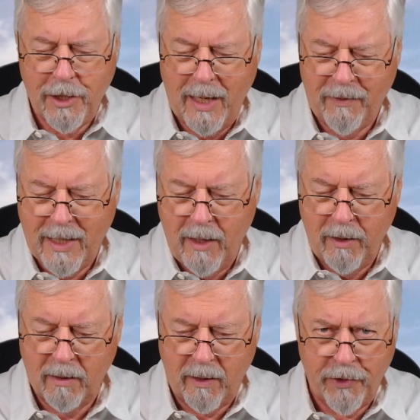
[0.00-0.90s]
I have to
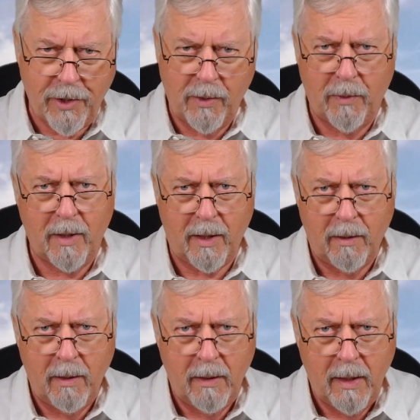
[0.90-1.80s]
carry all of this on the water.
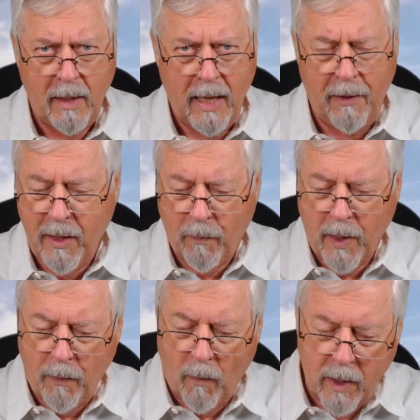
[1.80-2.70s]
And then
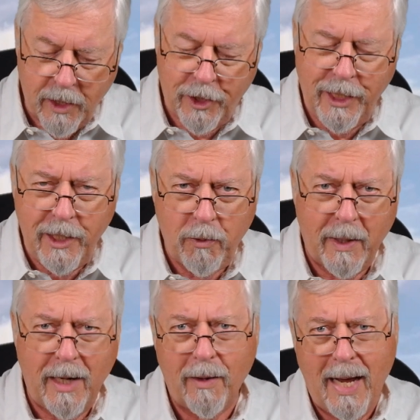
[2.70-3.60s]
when I want to change
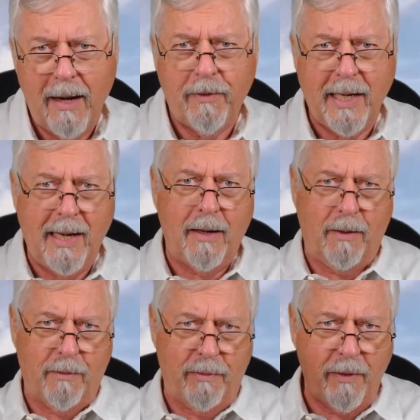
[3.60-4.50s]
one out, I have to get out
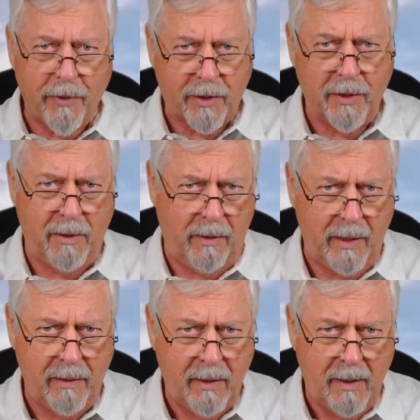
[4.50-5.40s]
of the river to do
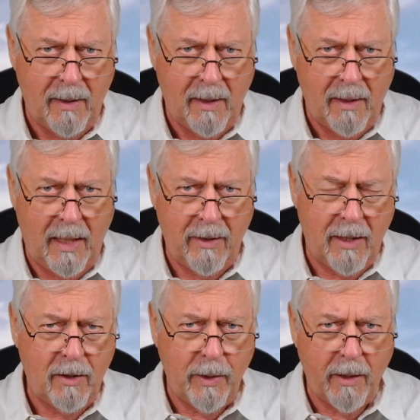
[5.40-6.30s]
it. And
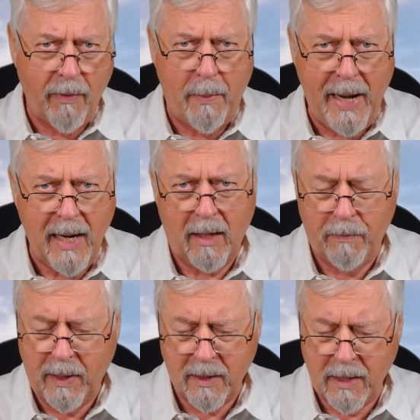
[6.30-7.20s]
then do it on the bank,
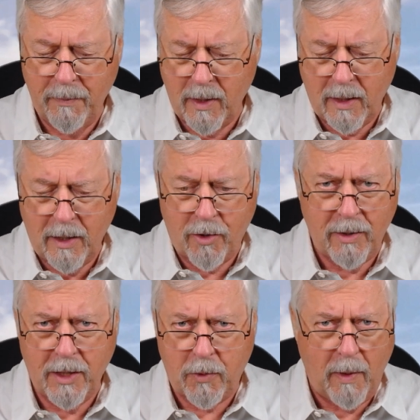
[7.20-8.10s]
because I'm not going to try
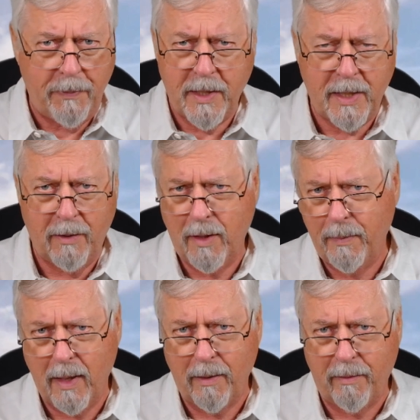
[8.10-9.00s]
and swap this out in the
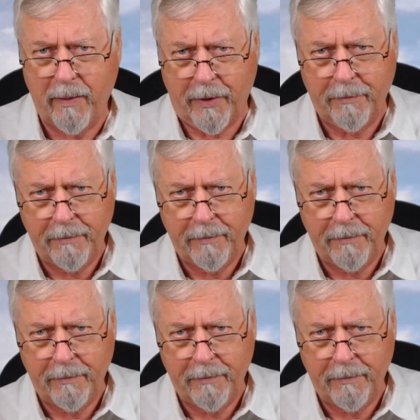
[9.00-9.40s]
middle of the river.